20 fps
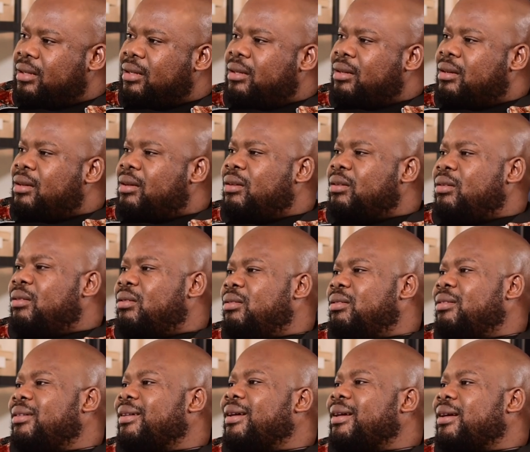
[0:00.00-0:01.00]
yeah come
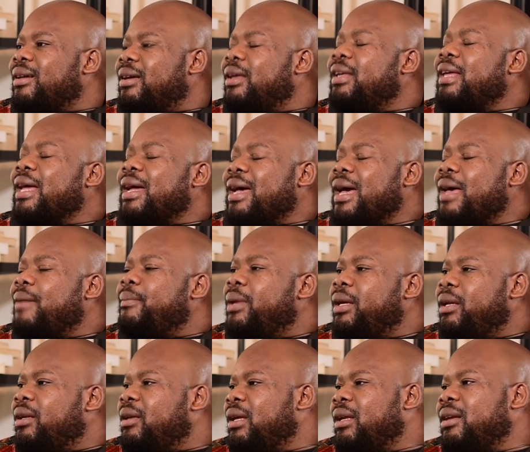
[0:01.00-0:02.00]
in r- yeah come
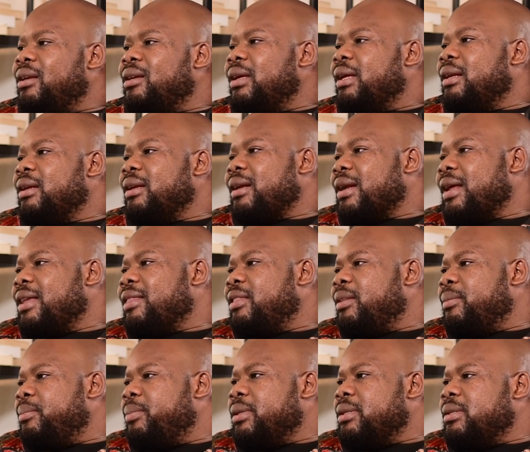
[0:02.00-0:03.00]
in and, mm-hmm. and
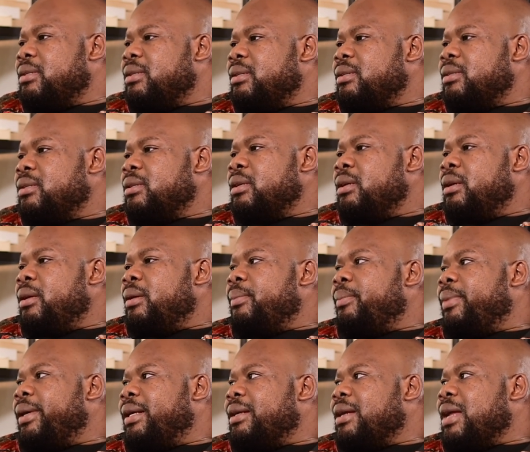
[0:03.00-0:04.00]
run the business.
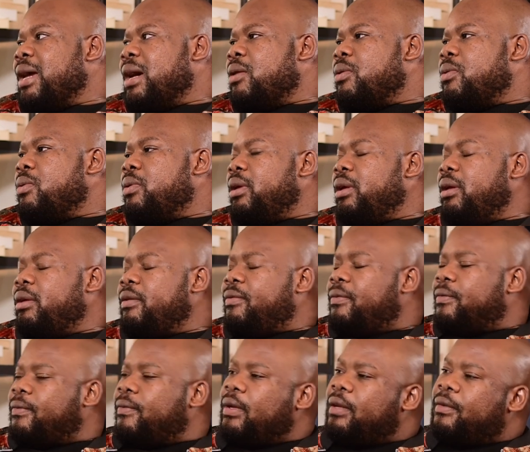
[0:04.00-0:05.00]
Mm-hmm. But now,
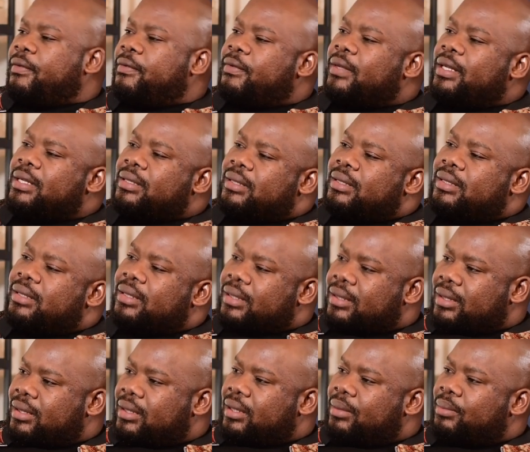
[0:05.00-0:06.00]
if if there's a
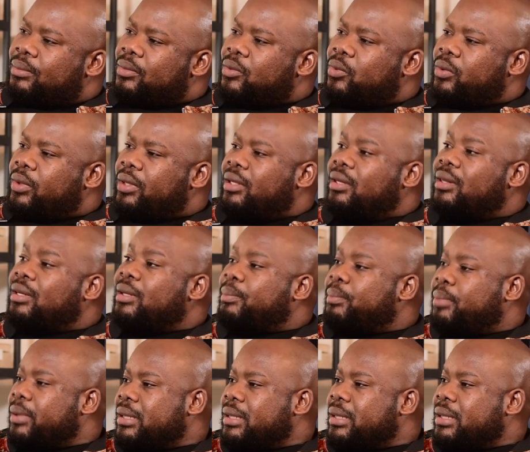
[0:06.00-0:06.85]
system within the